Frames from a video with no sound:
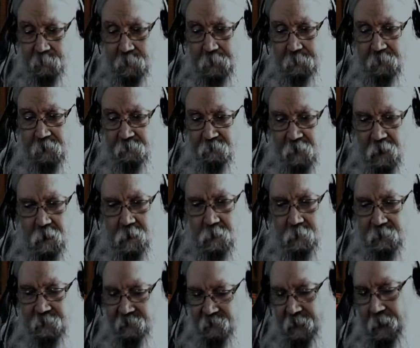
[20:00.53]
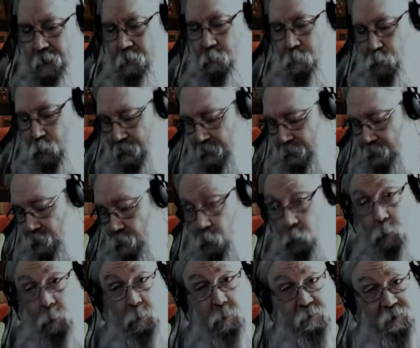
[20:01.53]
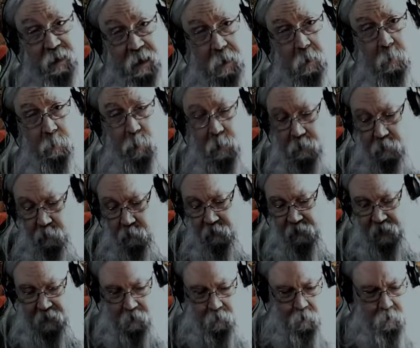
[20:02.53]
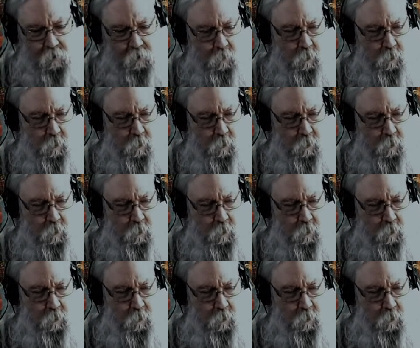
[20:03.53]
is maybe very scatterbrained. Oh, scatterbrained, you say?